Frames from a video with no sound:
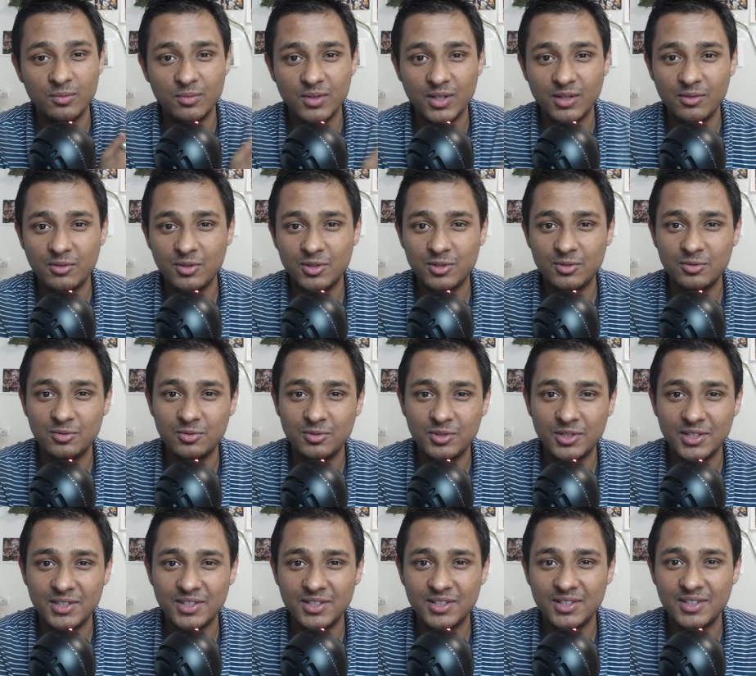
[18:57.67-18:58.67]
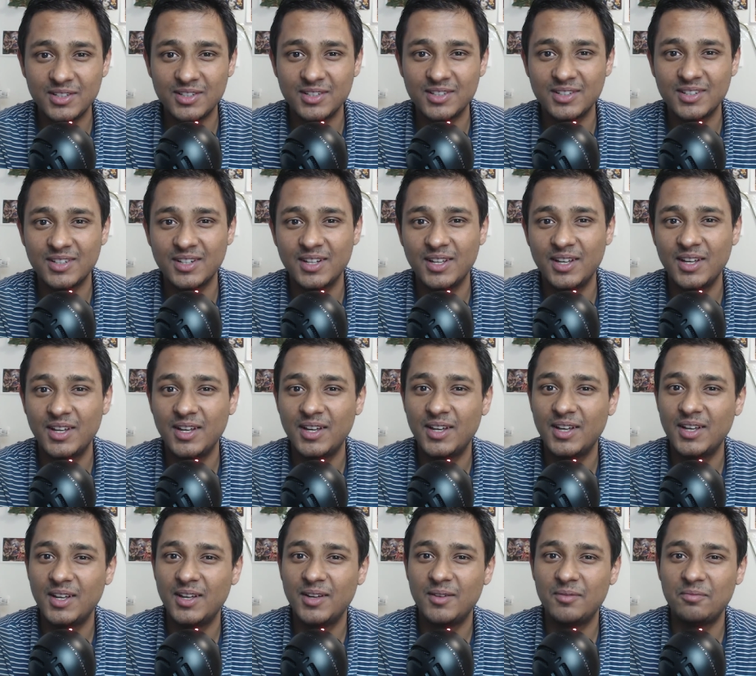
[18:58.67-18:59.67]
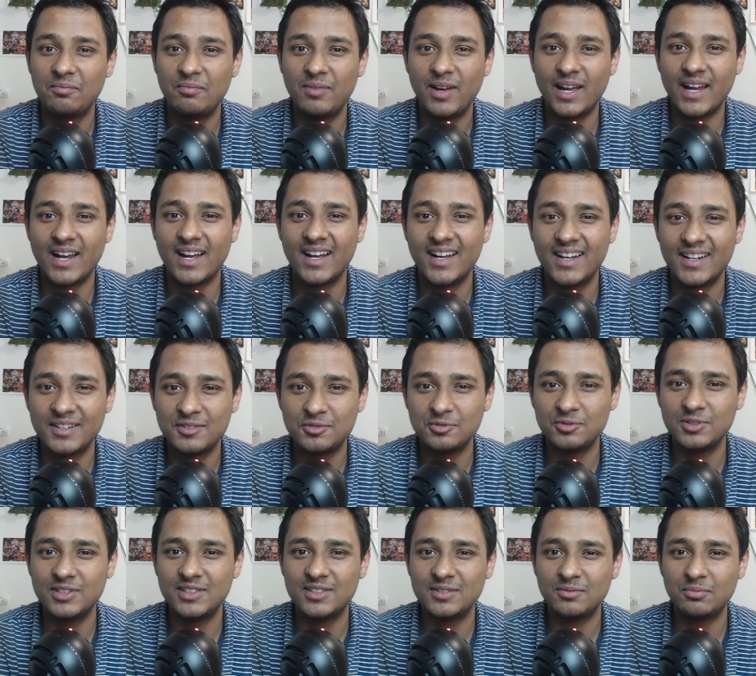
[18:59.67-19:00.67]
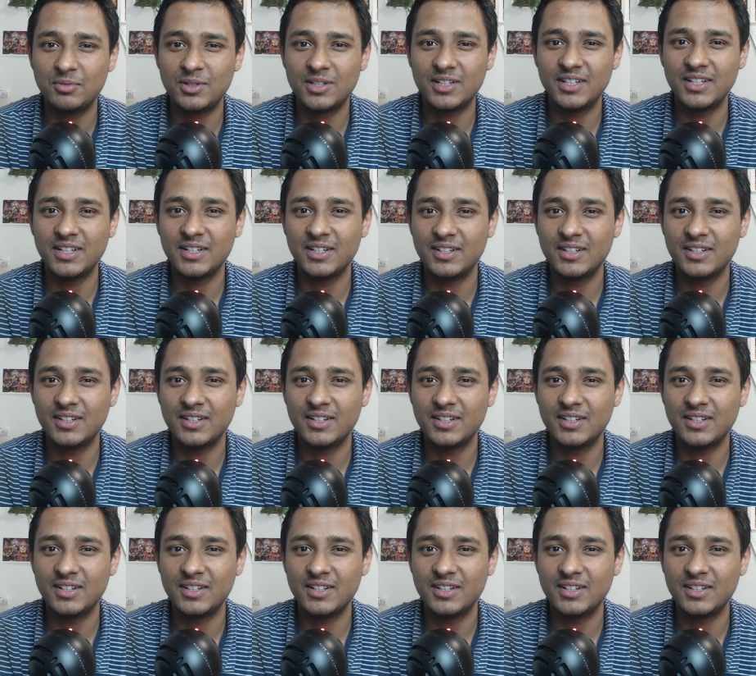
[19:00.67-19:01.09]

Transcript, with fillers: never to return back to this mundane